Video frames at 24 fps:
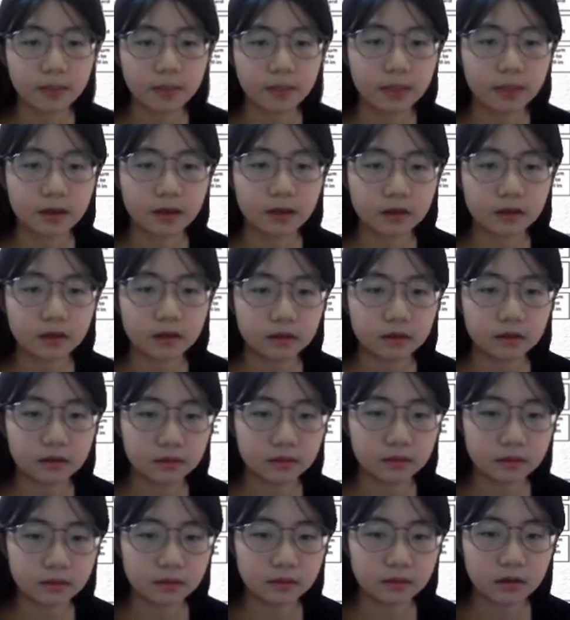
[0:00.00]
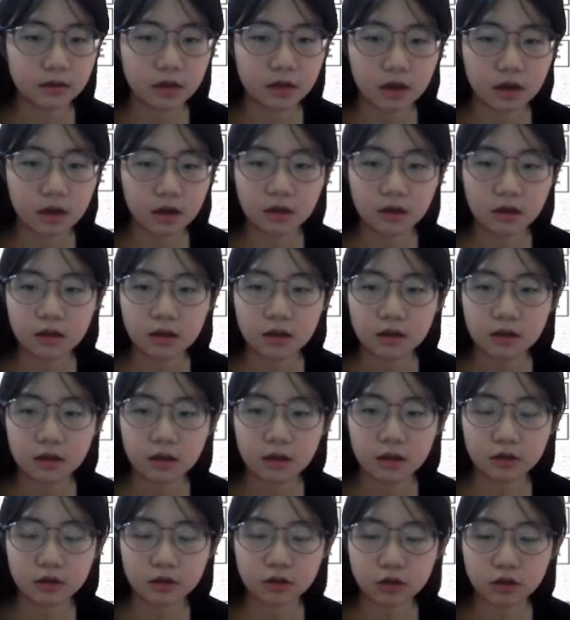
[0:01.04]
Then they trap
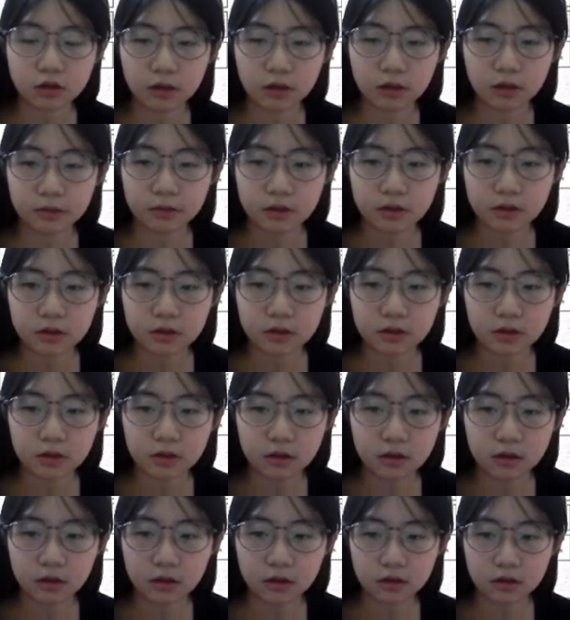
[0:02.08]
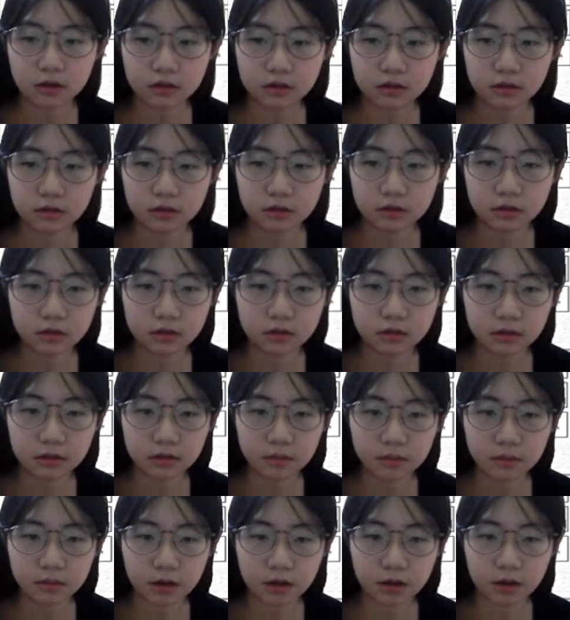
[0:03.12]
the mitochondria
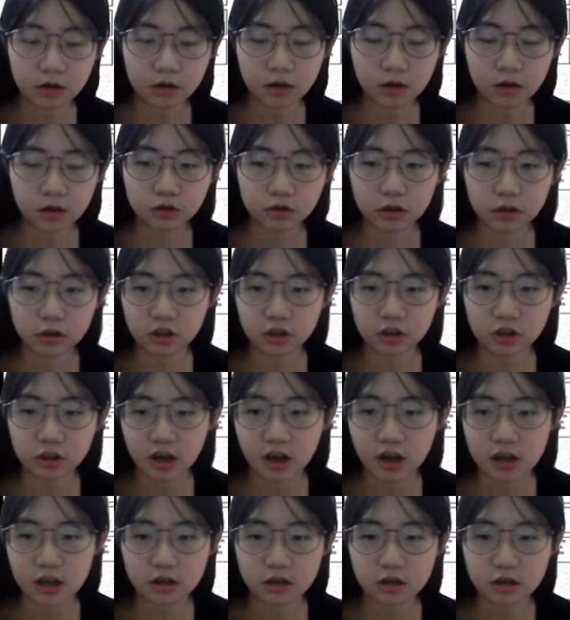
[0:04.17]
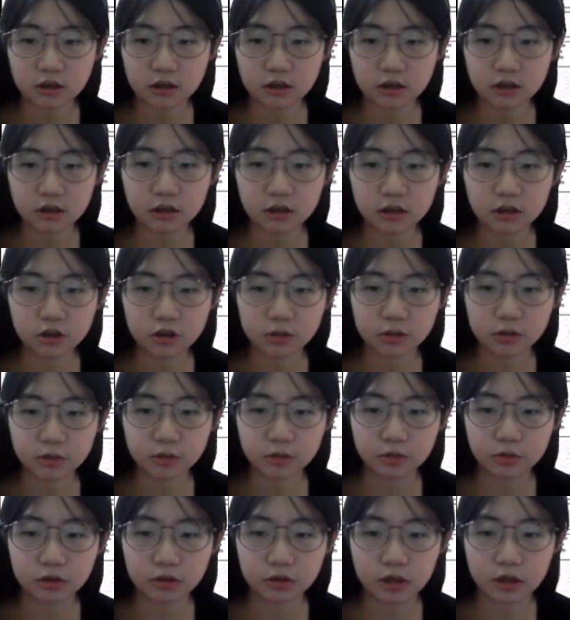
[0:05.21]
together to put it on the
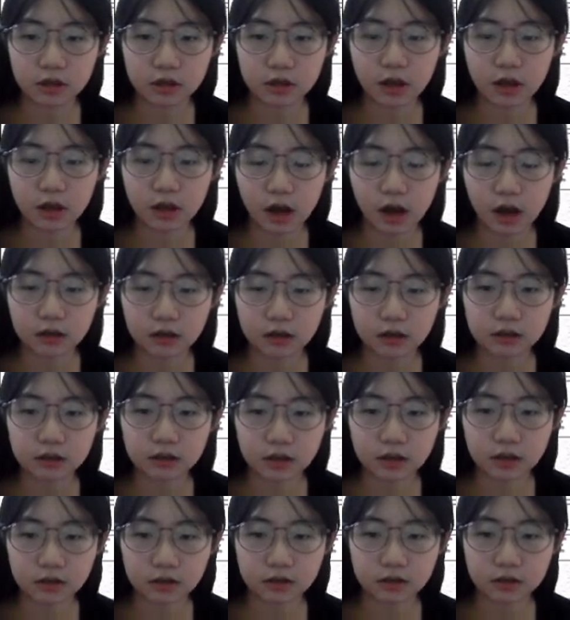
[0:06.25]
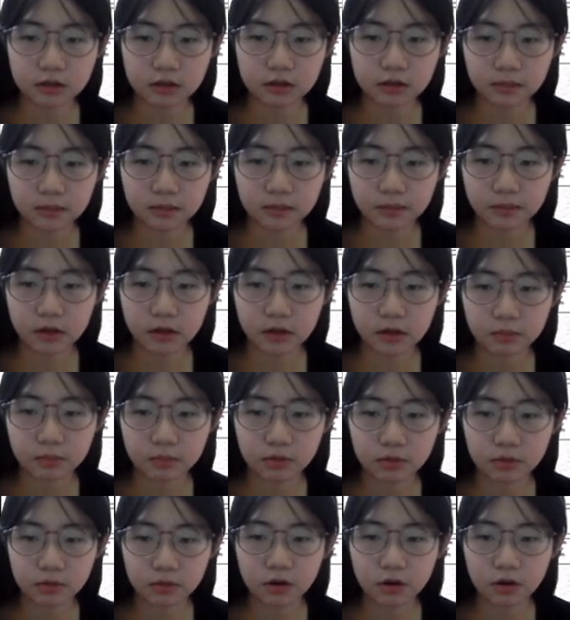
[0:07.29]
cells. They pull over here
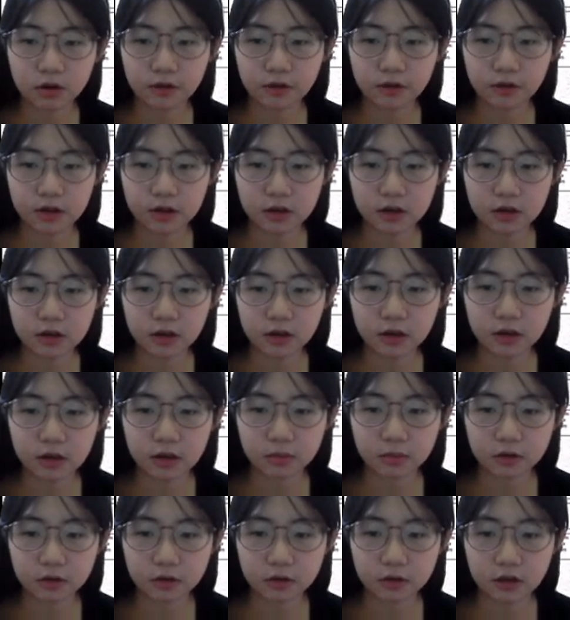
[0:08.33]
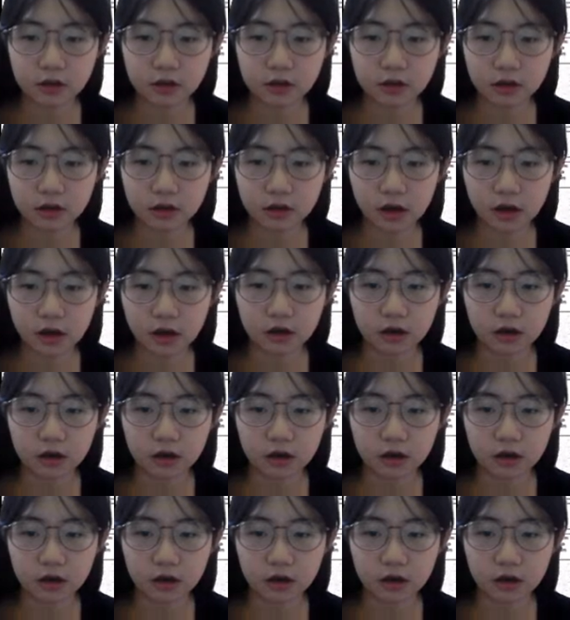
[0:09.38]
and put it on the cells.